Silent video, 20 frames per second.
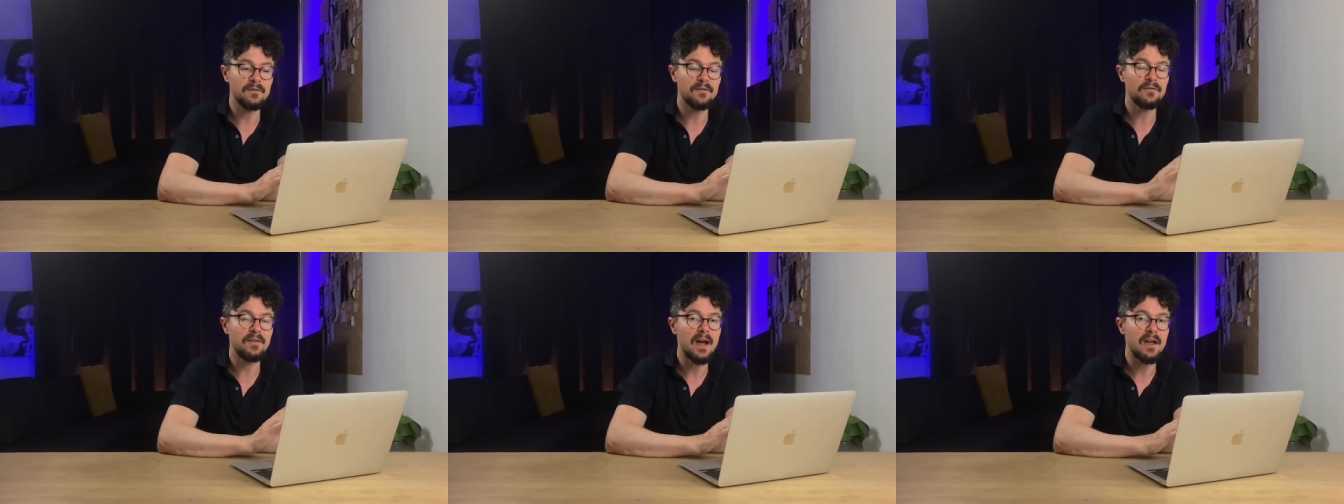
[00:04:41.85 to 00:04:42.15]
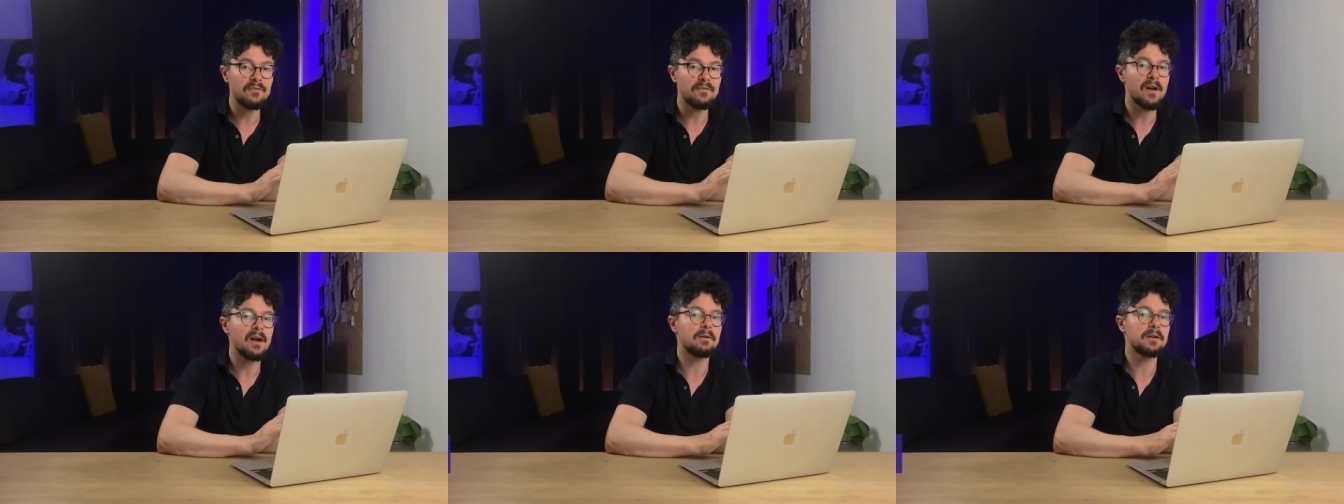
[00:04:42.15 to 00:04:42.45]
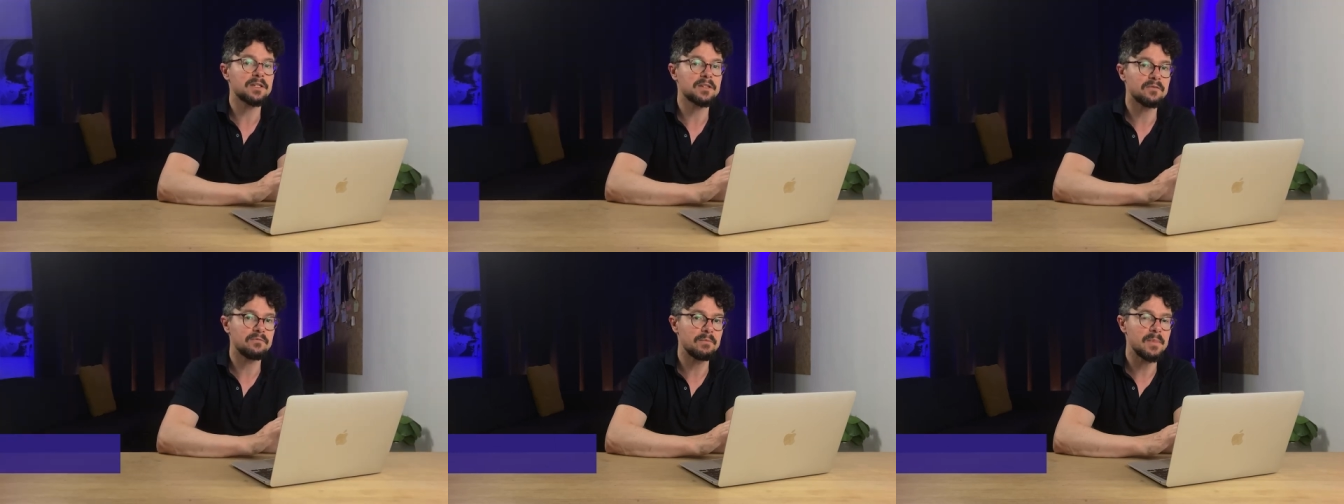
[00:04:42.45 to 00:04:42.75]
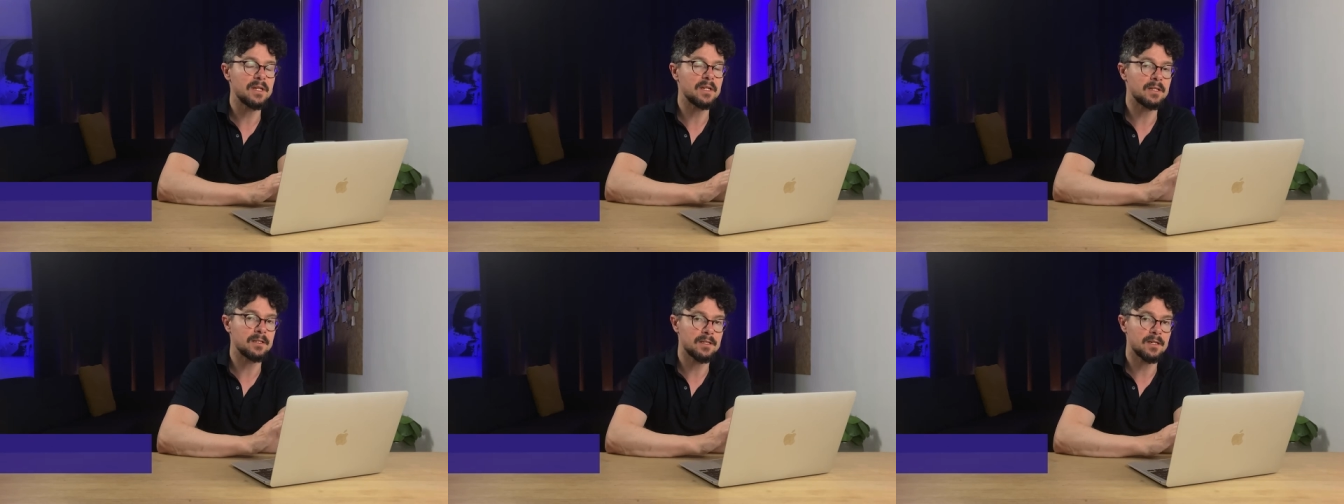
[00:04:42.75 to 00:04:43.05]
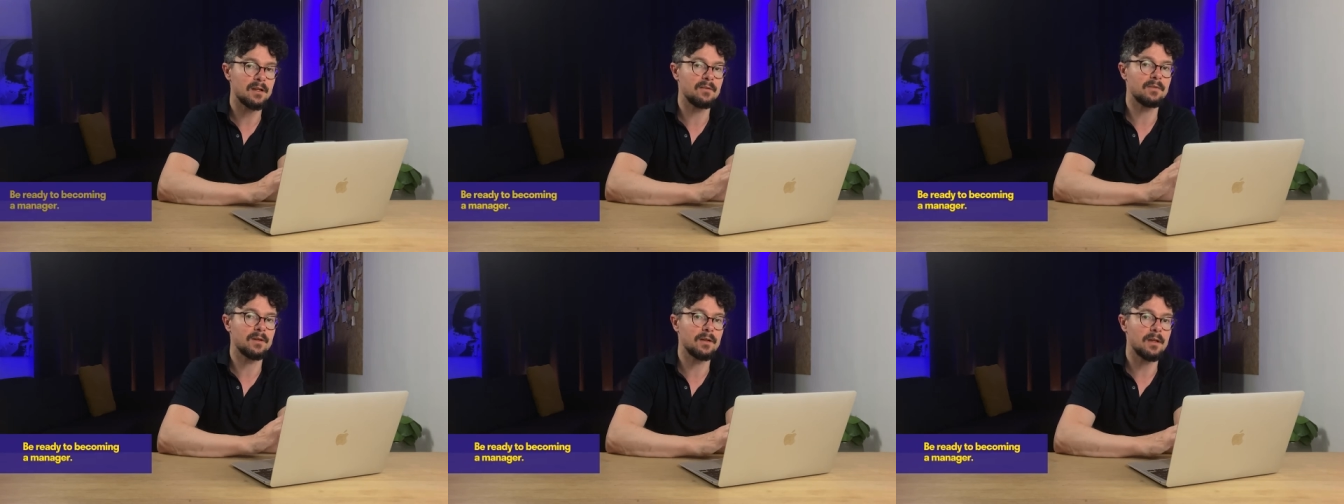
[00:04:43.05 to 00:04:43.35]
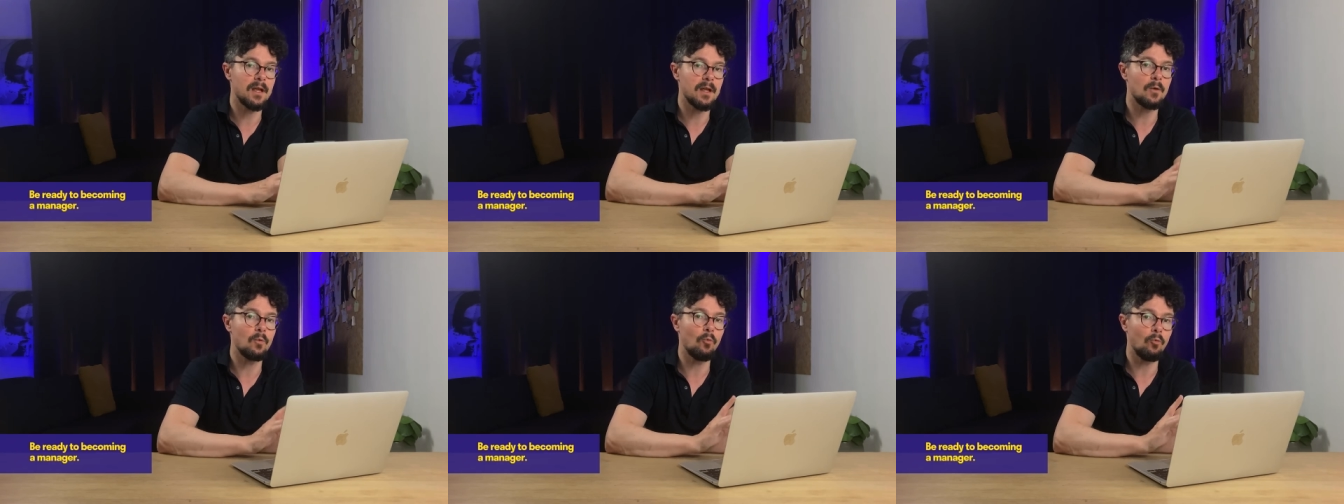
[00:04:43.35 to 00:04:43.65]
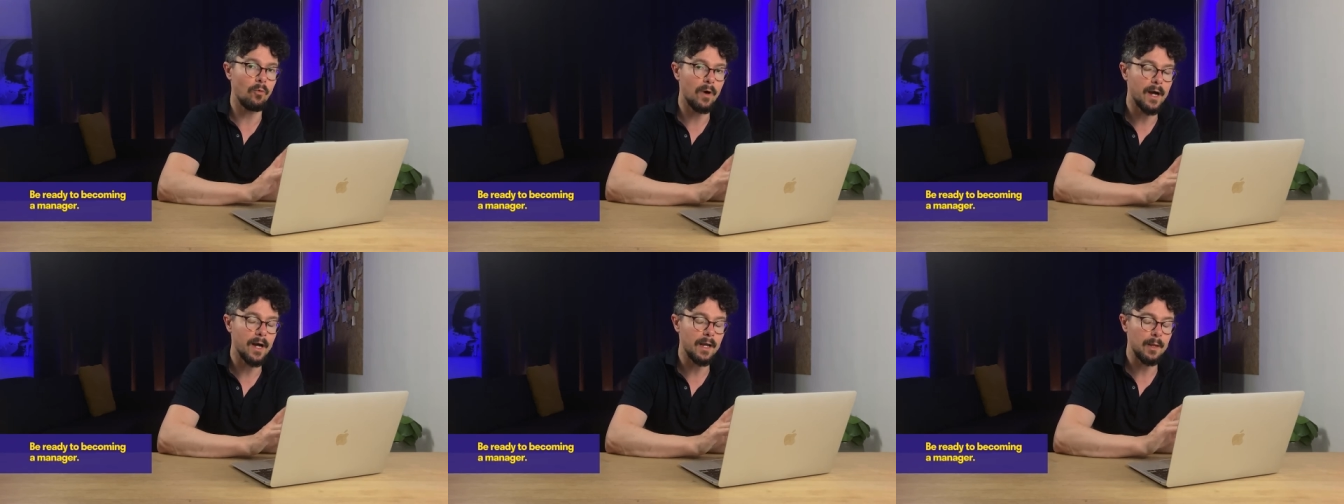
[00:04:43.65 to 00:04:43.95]
five hours of meetings every day.
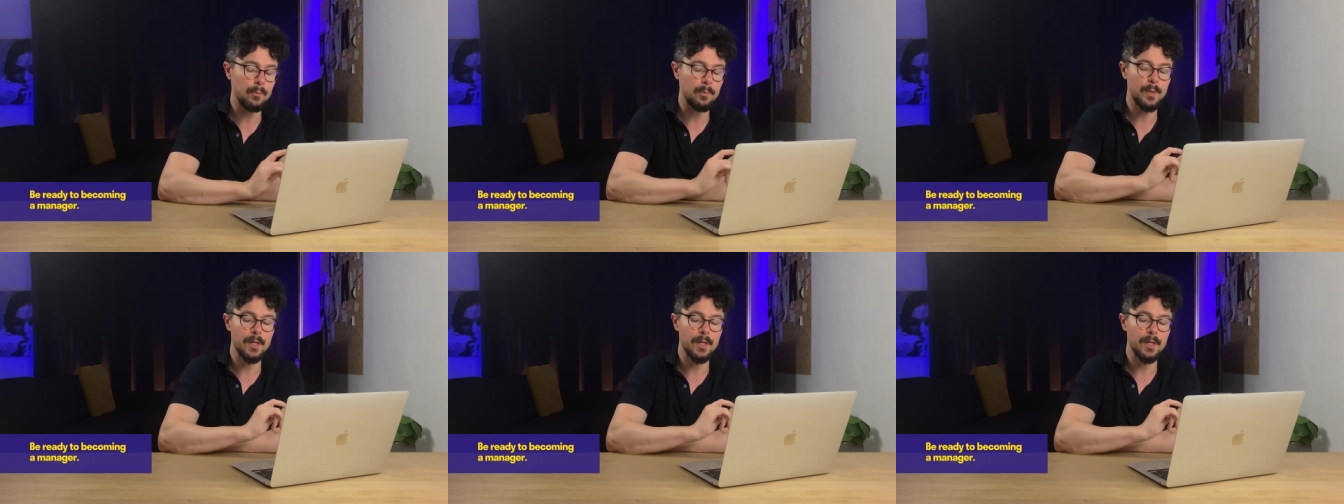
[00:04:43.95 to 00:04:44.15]
Why?